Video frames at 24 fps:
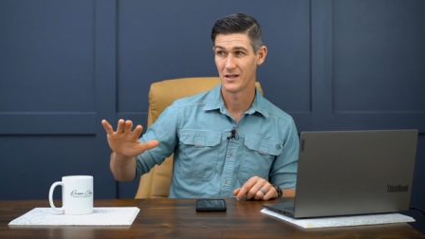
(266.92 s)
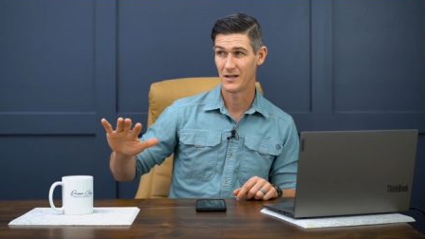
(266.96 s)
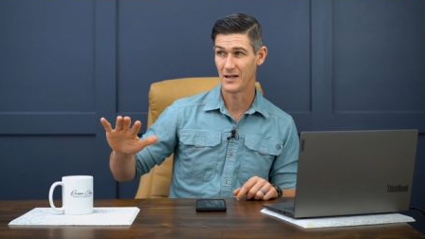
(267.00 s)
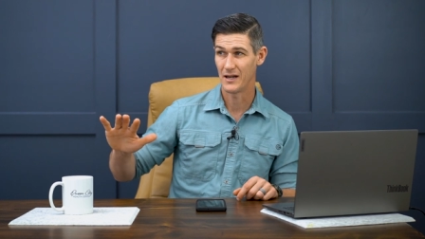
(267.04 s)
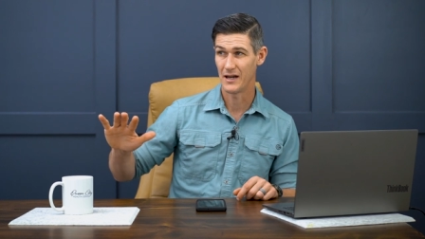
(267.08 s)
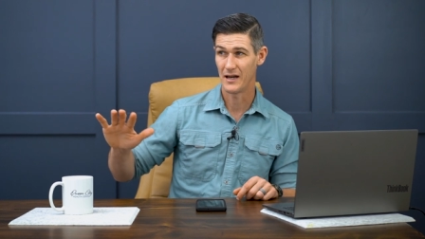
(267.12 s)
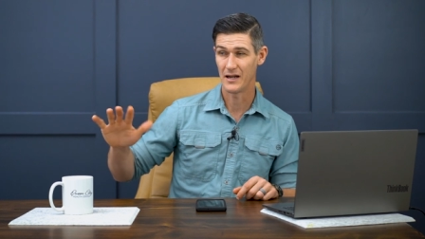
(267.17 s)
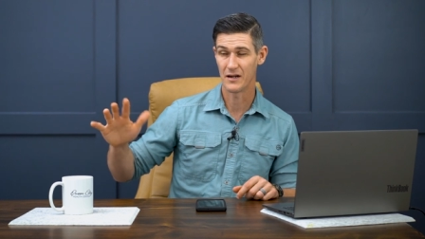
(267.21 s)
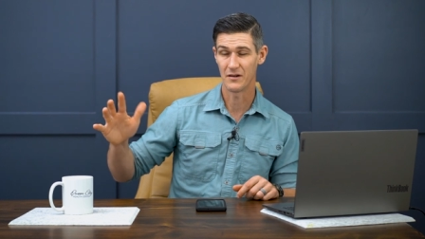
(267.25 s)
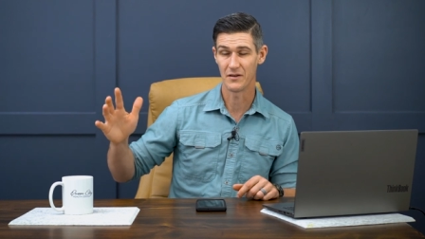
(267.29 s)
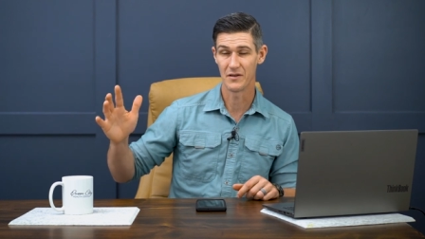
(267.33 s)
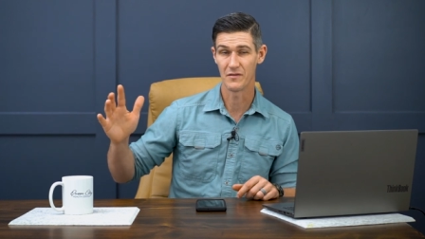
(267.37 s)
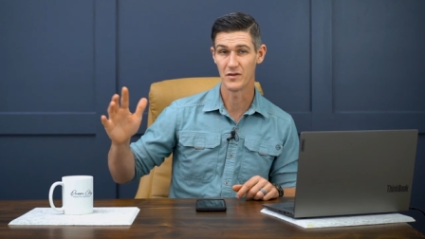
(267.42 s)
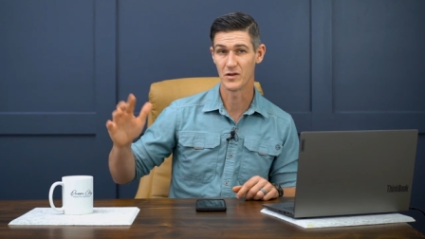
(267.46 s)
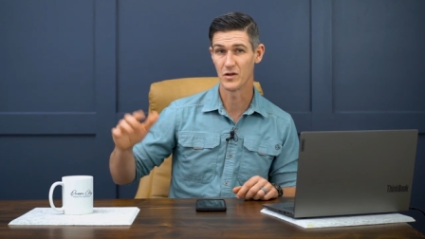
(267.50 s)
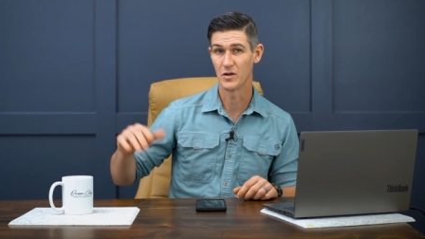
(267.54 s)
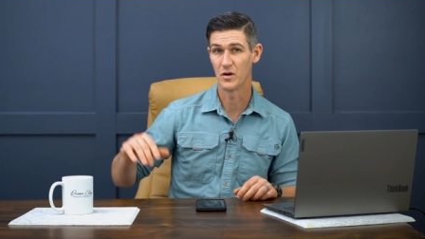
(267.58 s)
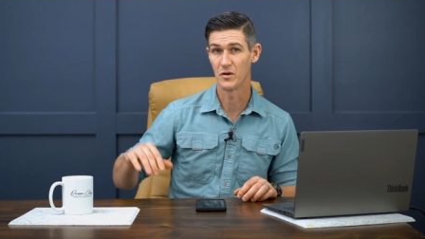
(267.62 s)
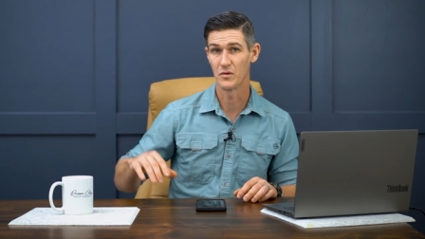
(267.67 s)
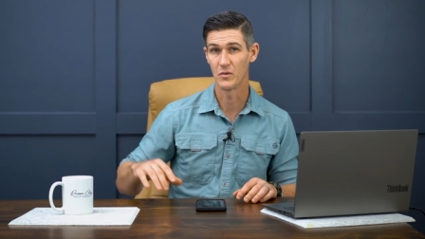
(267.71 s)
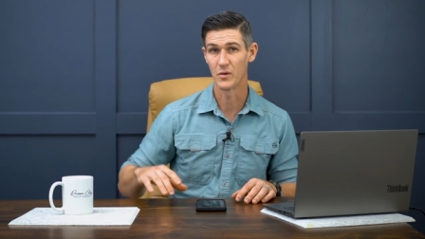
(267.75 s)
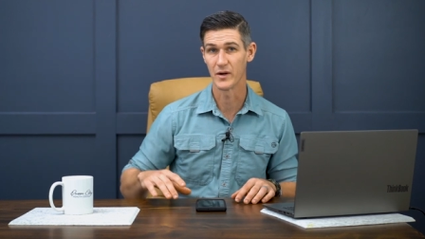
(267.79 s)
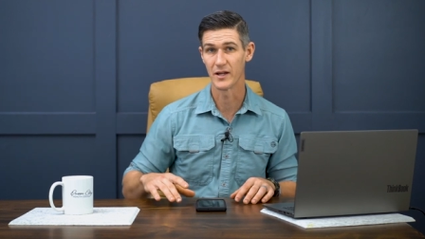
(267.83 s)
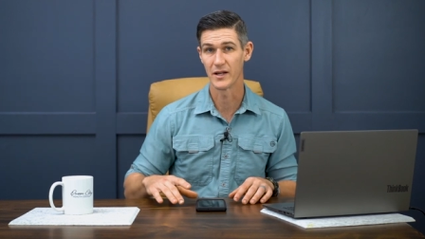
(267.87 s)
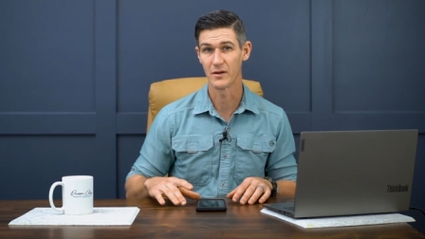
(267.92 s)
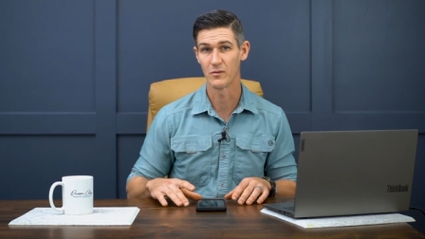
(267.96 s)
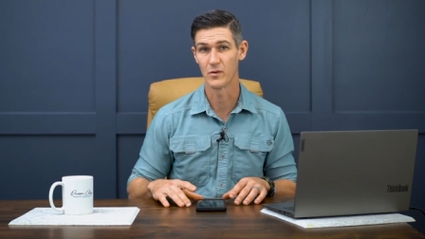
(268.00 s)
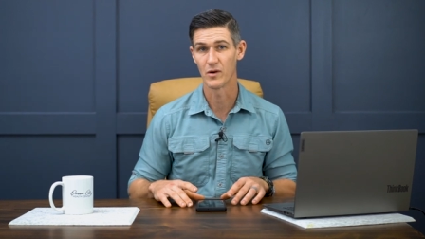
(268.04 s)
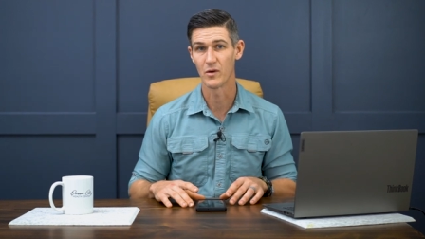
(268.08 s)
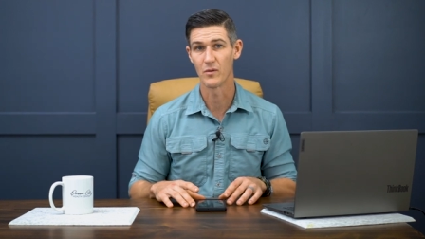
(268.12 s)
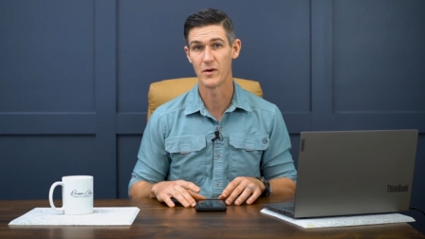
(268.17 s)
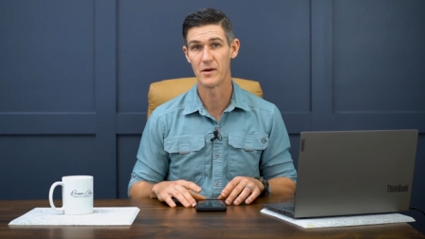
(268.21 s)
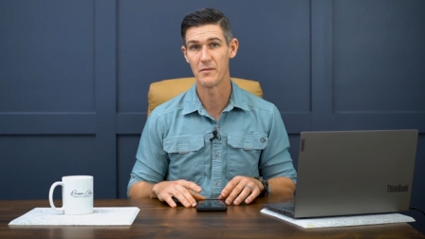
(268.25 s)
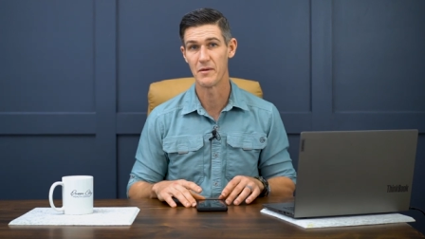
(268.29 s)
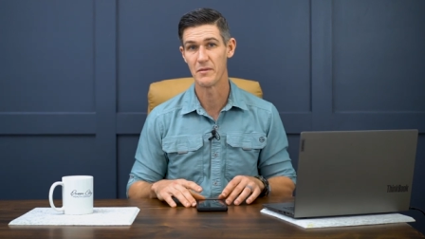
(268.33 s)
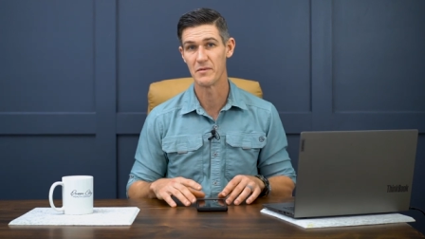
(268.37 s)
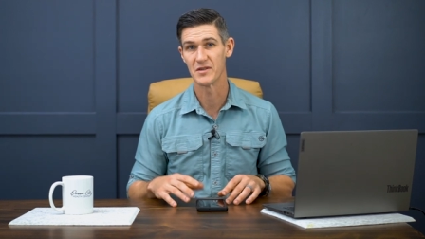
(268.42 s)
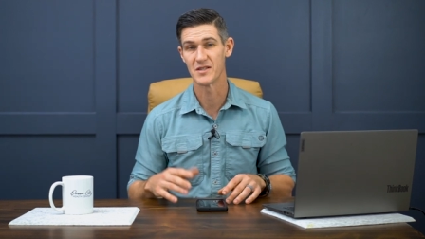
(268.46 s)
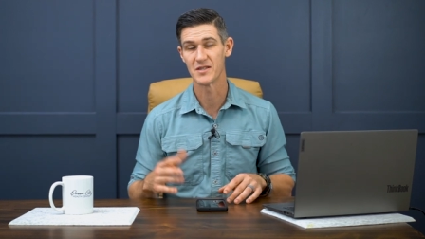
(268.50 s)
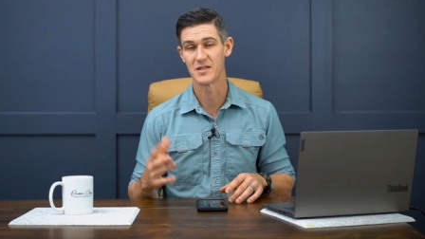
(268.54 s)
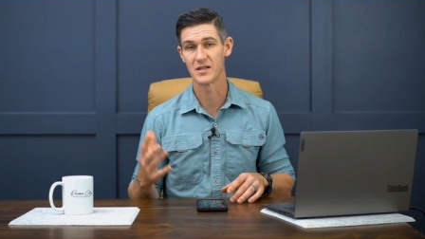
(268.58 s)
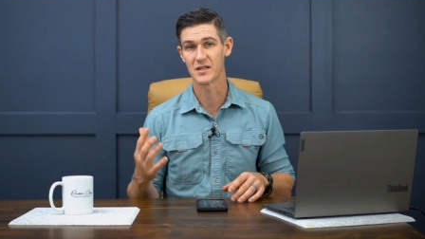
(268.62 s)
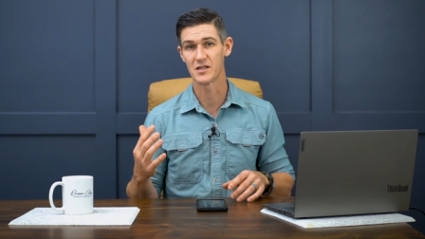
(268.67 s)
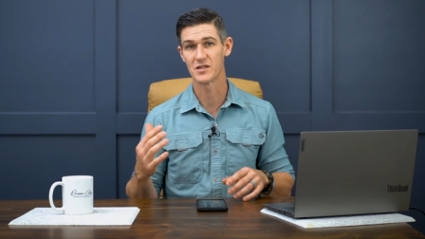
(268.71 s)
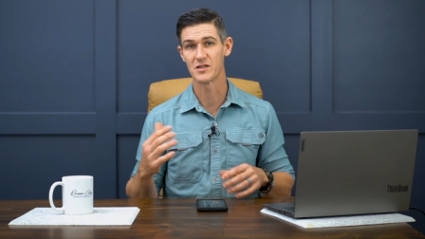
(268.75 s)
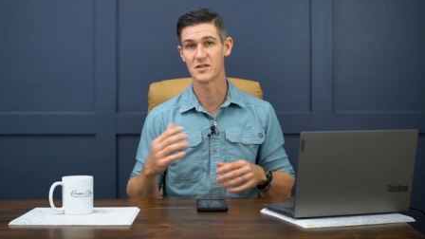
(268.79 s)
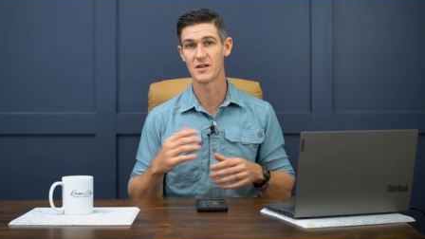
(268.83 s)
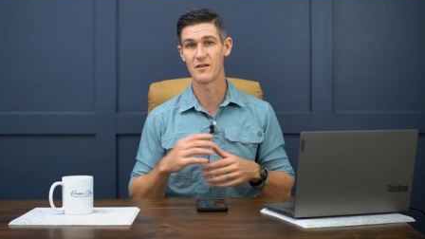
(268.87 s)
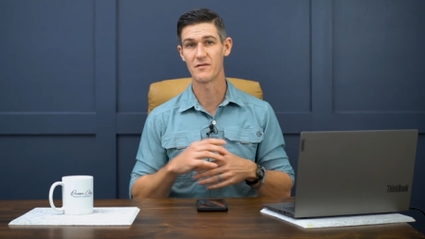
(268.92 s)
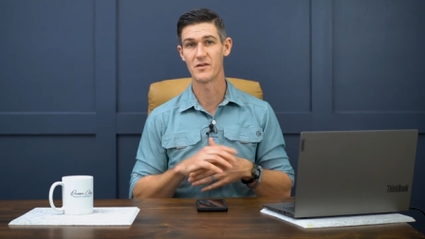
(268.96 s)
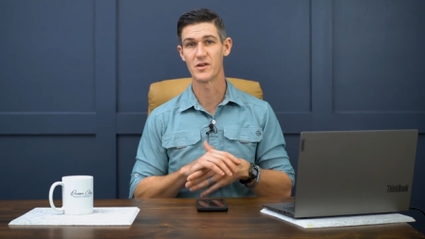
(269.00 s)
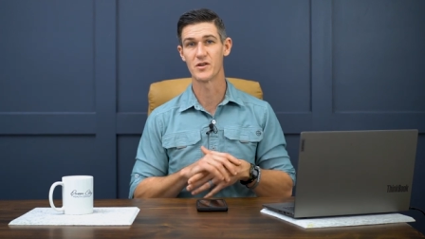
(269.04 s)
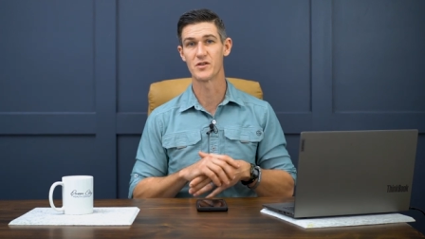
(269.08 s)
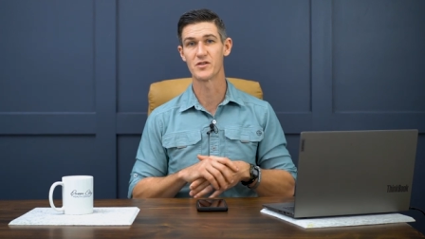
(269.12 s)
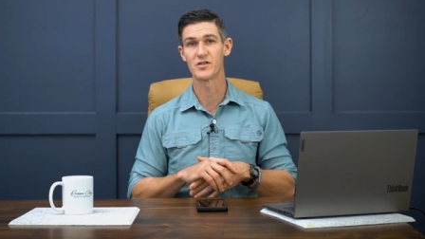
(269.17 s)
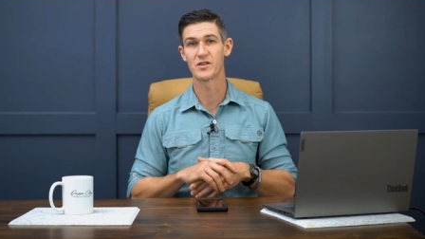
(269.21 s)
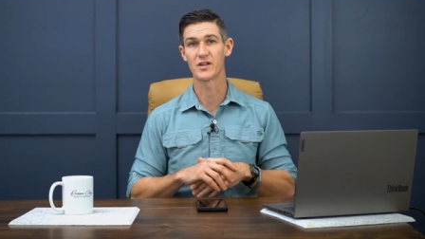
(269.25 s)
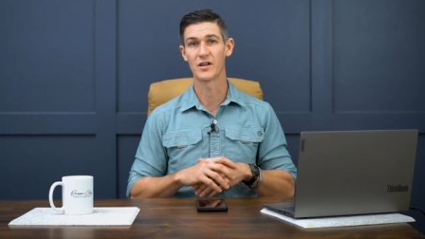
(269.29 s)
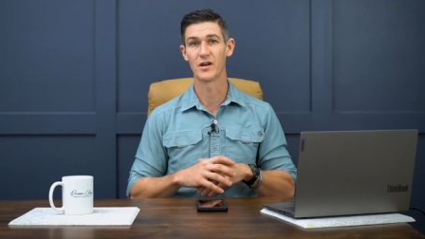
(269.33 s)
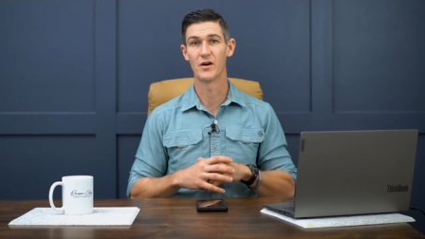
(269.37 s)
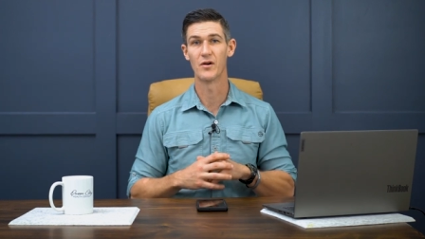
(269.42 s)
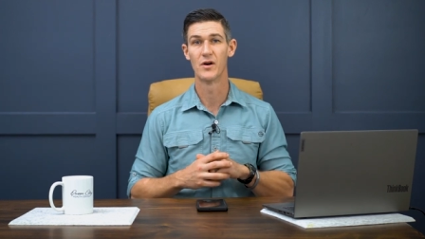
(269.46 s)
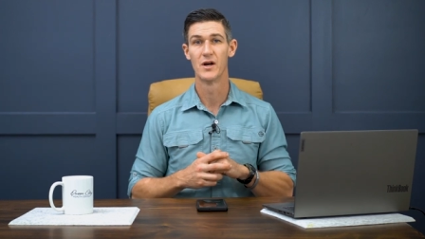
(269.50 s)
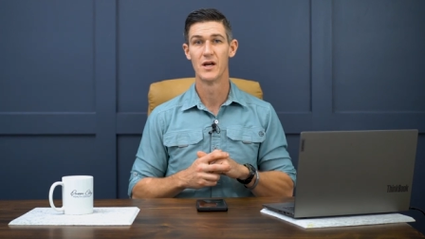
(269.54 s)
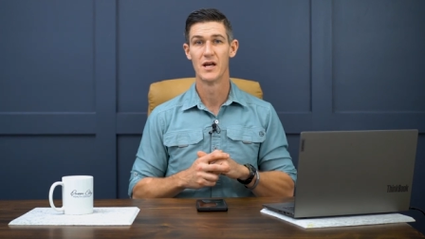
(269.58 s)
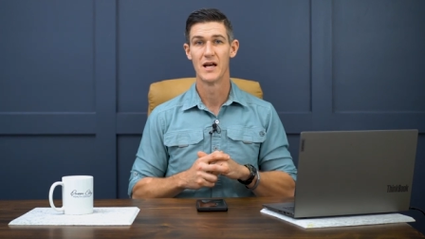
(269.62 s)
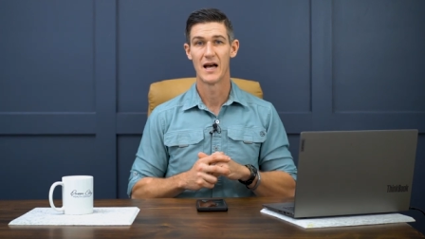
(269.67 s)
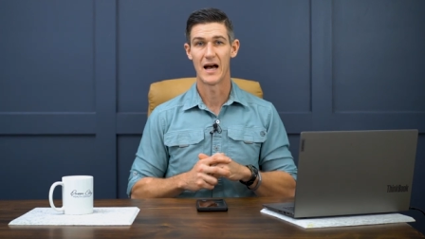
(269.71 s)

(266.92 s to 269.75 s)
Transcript: I don't even know when it went away, maybe 6, 7 years ago.